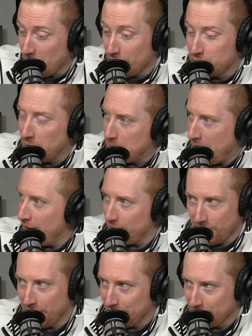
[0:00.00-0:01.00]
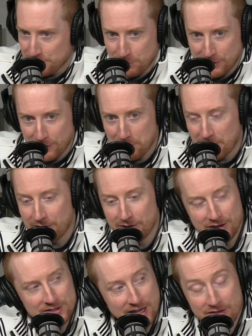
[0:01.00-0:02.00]
We are doing Pathfinder. That's one of our big
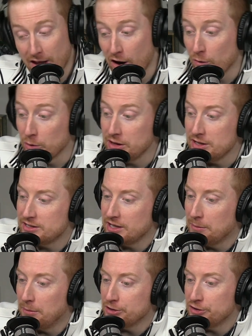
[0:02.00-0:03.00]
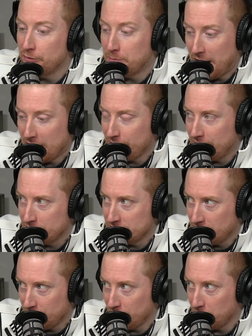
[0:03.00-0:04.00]
things, and they are releasing a bunch of Pathfinder
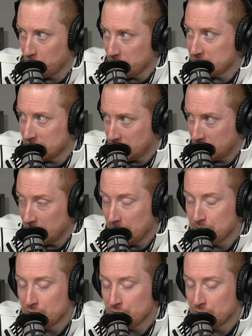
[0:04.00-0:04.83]
stuff recently.